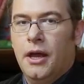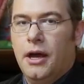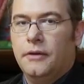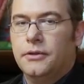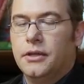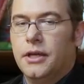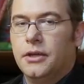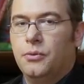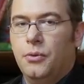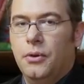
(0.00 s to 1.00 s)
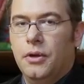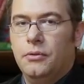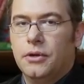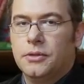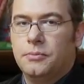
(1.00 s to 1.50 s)
After that, we
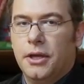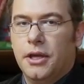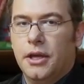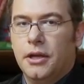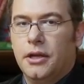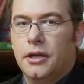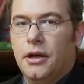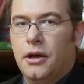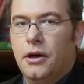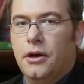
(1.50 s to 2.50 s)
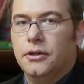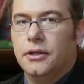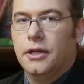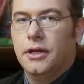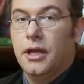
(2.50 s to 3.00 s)
were speaking on
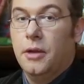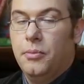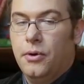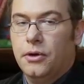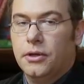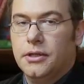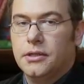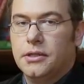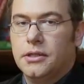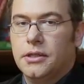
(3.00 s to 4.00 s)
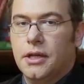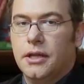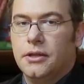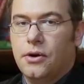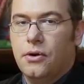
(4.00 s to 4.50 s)
the importance
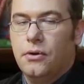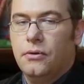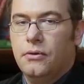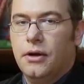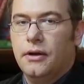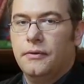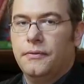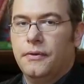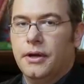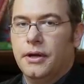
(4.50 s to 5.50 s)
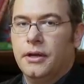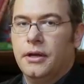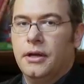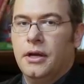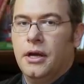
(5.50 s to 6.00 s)
and the role of
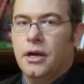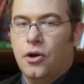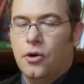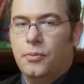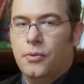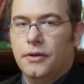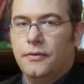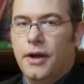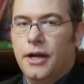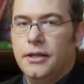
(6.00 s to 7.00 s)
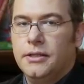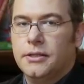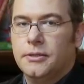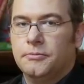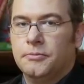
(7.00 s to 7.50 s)
corporate
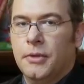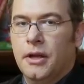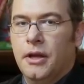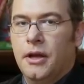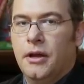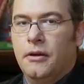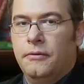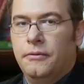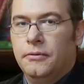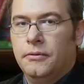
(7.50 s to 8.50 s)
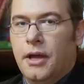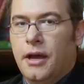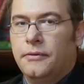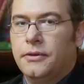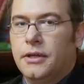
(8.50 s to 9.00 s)
finance.
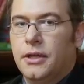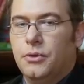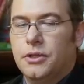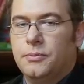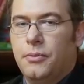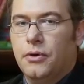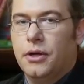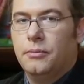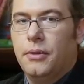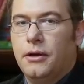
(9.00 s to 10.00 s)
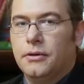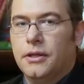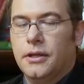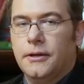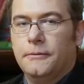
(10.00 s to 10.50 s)
After that, we spoke about
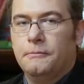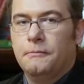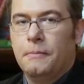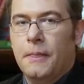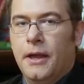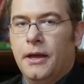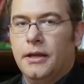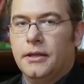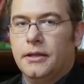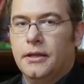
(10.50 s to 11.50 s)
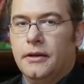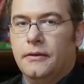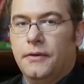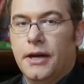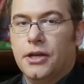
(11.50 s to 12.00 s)
the
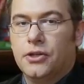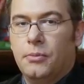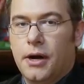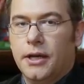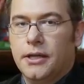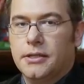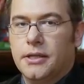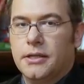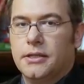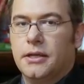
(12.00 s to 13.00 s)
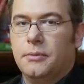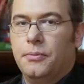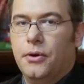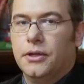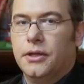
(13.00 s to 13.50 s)
financial markets as an
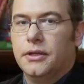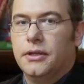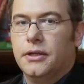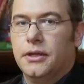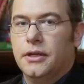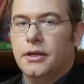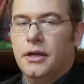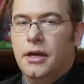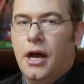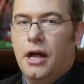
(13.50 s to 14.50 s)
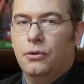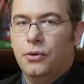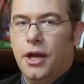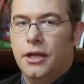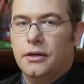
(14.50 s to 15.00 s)
important
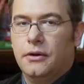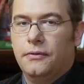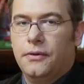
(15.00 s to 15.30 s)
allocator of